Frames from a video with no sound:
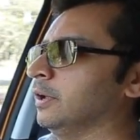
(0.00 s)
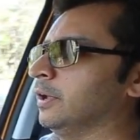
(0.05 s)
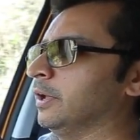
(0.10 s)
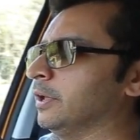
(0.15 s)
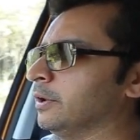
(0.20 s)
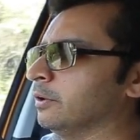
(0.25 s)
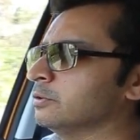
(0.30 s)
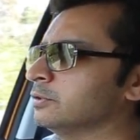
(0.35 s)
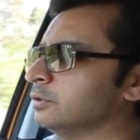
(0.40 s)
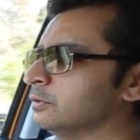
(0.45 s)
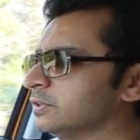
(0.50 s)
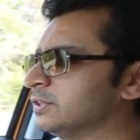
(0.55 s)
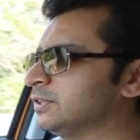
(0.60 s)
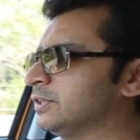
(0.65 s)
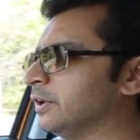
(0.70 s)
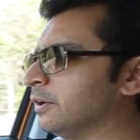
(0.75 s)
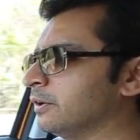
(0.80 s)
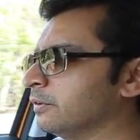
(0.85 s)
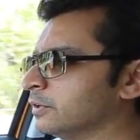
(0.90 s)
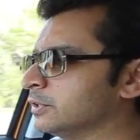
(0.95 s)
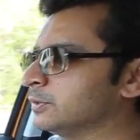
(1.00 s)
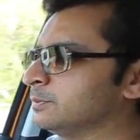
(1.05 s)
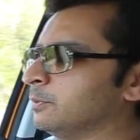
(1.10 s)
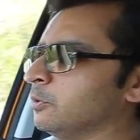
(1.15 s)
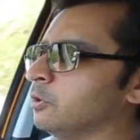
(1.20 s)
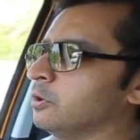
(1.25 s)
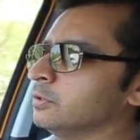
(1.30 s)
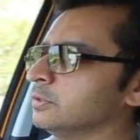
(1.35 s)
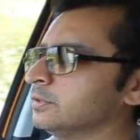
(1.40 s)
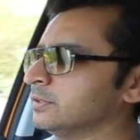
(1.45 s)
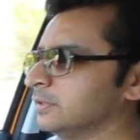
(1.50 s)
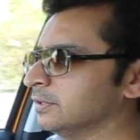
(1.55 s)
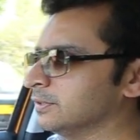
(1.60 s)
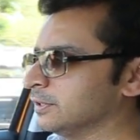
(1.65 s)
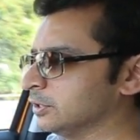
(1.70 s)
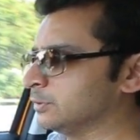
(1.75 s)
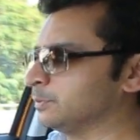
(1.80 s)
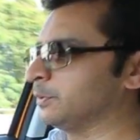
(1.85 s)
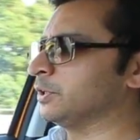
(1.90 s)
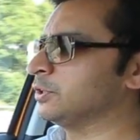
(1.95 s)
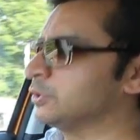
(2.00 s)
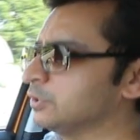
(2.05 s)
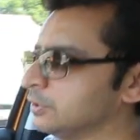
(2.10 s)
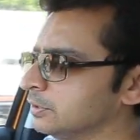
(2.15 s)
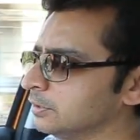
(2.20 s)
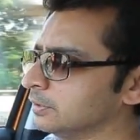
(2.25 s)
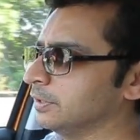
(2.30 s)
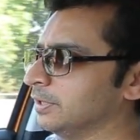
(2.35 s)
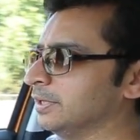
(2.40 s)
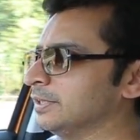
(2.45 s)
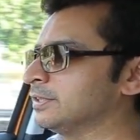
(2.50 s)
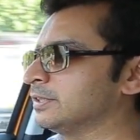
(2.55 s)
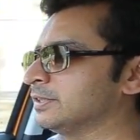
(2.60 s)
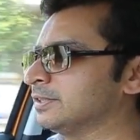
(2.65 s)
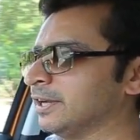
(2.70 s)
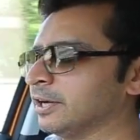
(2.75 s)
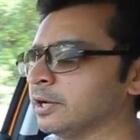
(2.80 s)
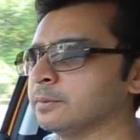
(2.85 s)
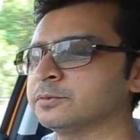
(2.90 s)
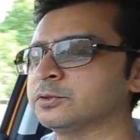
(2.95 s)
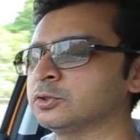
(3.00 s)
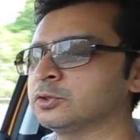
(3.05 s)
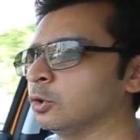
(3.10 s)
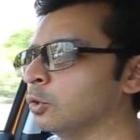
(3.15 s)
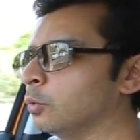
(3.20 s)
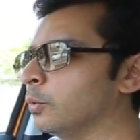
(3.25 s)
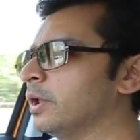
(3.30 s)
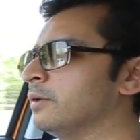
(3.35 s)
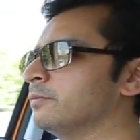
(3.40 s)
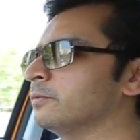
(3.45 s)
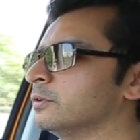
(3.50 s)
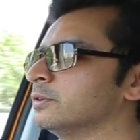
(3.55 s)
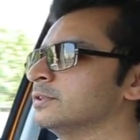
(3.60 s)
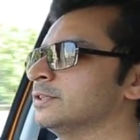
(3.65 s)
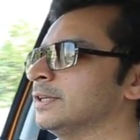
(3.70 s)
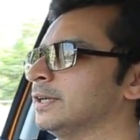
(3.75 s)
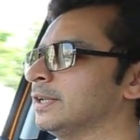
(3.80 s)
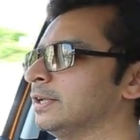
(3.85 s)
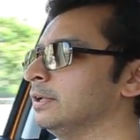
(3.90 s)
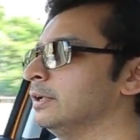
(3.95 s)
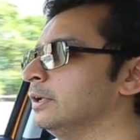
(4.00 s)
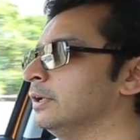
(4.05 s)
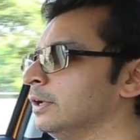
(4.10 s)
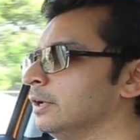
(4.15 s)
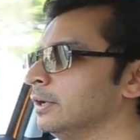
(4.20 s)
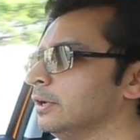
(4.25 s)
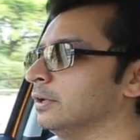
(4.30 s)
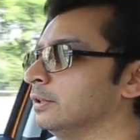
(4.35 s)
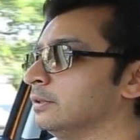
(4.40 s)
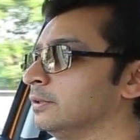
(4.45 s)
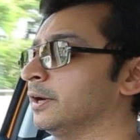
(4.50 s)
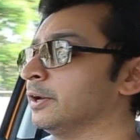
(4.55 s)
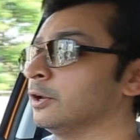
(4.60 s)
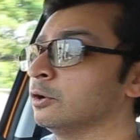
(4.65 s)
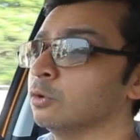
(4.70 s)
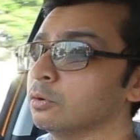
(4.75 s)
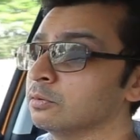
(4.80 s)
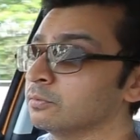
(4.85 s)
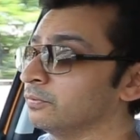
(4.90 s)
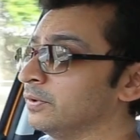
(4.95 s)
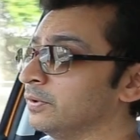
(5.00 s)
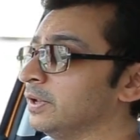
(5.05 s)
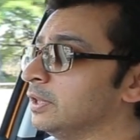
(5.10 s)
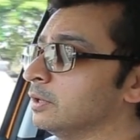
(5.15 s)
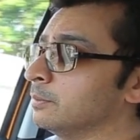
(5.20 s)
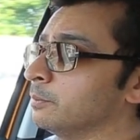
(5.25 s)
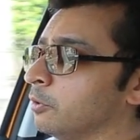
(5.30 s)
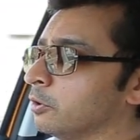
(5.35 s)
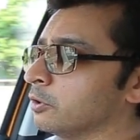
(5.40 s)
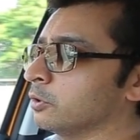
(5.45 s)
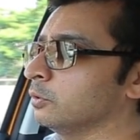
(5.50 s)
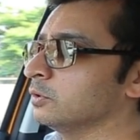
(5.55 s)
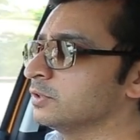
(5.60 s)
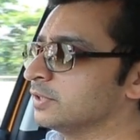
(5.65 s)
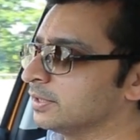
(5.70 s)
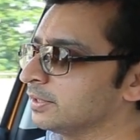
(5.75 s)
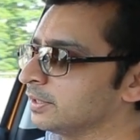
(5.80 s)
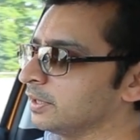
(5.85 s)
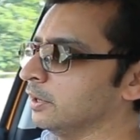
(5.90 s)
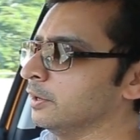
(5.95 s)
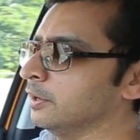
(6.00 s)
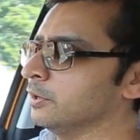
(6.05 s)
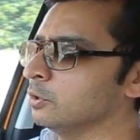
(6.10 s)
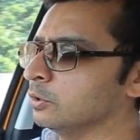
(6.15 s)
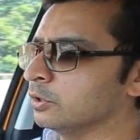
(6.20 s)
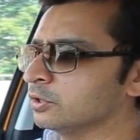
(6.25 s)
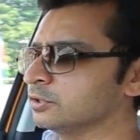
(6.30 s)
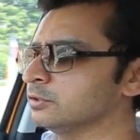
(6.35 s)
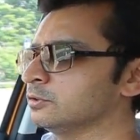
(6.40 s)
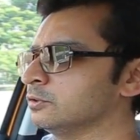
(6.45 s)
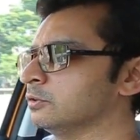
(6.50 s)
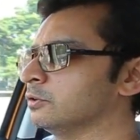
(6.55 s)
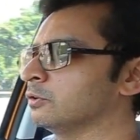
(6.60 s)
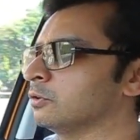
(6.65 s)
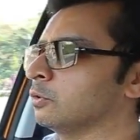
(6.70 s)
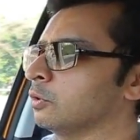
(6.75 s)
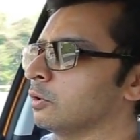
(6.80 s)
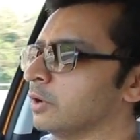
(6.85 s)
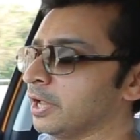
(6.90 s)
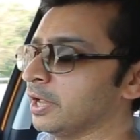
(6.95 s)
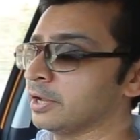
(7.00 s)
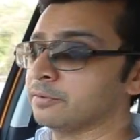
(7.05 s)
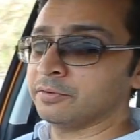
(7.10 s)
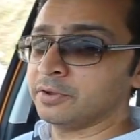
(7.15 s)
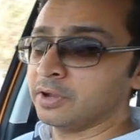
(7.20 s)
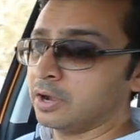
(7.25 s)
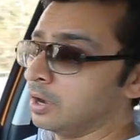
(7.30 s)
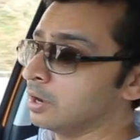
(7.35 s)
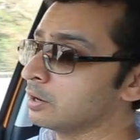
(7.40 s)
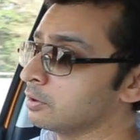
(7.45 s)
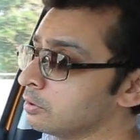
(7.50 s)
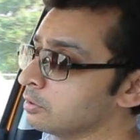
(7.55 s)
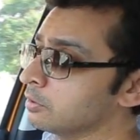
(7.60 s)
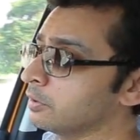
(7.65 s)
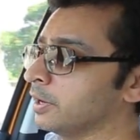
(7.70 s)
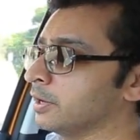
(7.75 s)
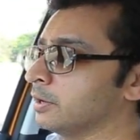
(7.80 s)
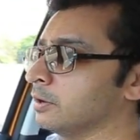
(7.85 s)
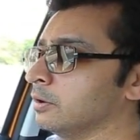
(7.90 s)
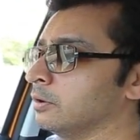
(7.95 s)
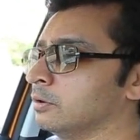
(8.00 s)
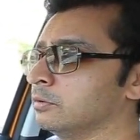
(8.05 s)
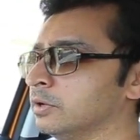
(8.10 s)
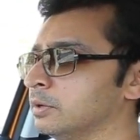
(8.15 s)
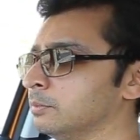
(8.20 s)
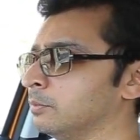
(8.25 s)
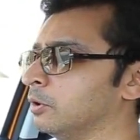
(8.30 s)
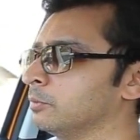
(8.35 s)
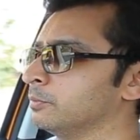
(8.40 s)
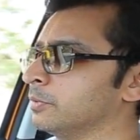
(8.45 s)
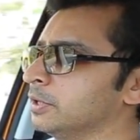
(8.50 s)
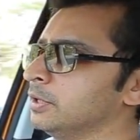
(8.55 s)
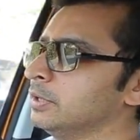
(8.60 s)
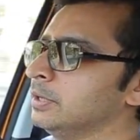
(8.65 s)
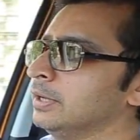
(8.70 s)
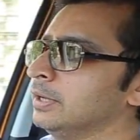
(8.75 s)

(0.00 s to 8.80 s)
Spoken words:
And also the steering response, the suspension is set up so well for the city that you don't feel the potholes and the undulations on the road like we are on right now in Bombay.